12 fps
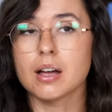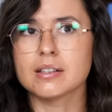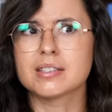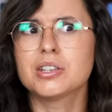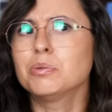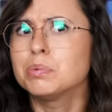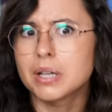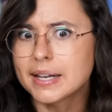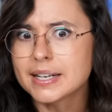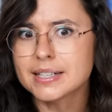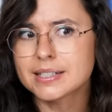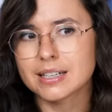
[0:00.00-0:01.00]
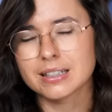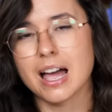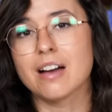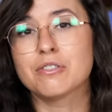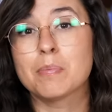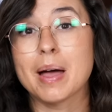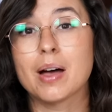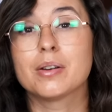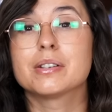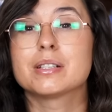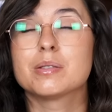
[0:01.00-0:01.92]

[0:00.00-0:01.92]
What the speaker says: Still plenty to laugh about.